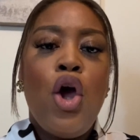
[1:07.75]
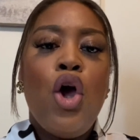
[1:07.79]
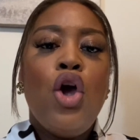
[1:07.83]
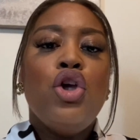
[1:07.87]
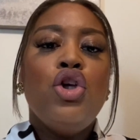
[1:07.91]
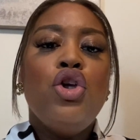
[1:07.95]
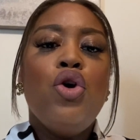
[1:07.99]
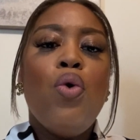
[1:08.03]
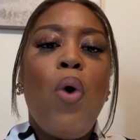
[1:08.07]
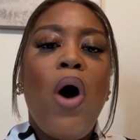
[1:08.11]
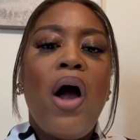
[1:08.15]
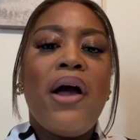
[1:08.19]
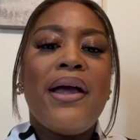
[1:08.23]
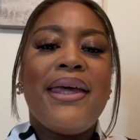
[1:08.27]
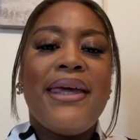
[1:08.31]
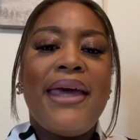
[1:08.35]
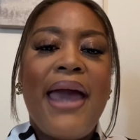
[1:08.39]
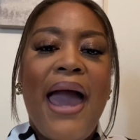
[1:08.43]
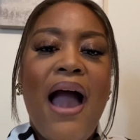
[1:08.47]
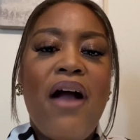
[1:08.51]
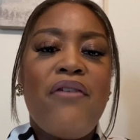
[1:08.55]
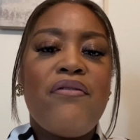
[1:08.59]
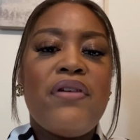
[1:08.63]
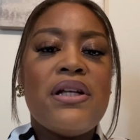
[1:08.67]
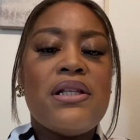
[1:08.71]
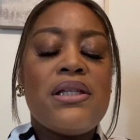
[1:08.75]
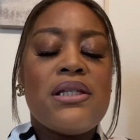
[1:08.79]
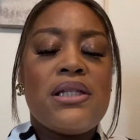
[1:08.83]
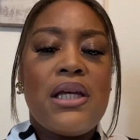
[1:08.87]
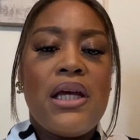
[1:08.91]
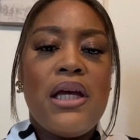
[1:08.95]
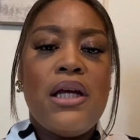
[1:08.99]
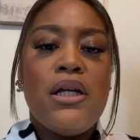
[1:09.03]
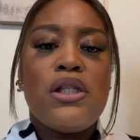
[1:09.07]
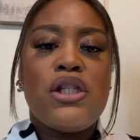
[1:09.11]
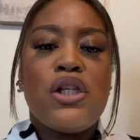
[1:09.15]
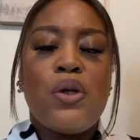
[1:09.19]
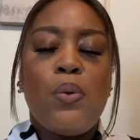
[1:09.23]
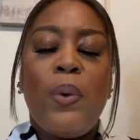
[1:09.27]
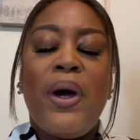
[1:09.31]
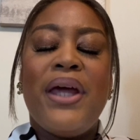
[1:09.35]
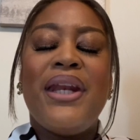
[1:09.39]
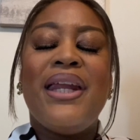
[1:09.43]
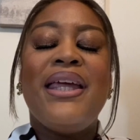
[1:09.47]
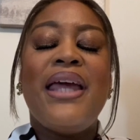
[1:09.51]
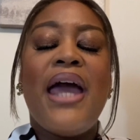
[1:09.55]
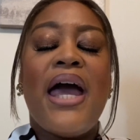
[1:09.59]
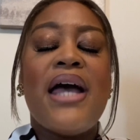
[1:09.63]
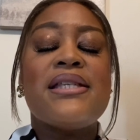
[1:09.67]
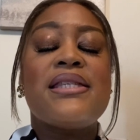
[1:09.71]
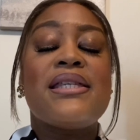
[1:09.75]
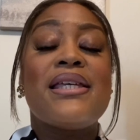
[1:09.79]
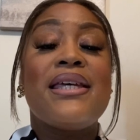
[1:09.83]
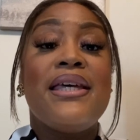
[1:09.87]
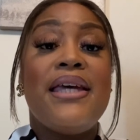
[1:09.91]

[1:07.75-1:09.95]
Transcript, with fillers: You are guaranteed to win. Yes,